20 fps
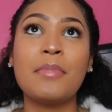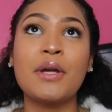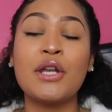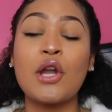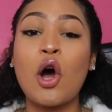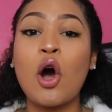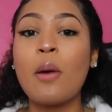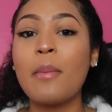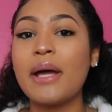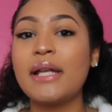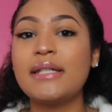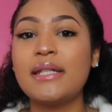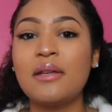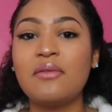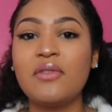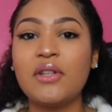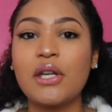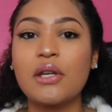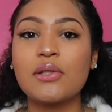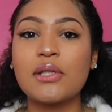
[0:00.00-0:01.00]
in all my
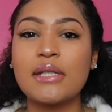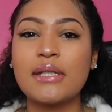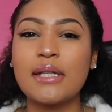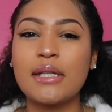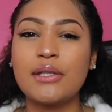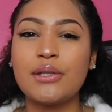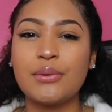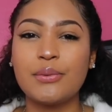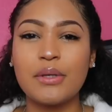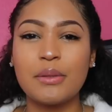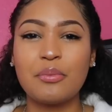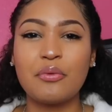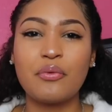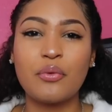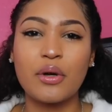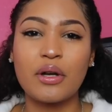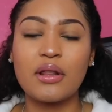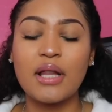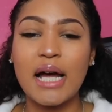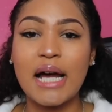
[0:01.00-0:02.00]
tip videos, I say to read
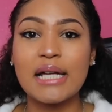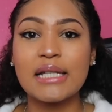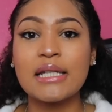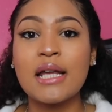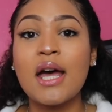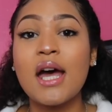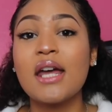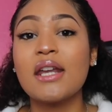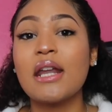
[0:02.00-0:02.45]
before class.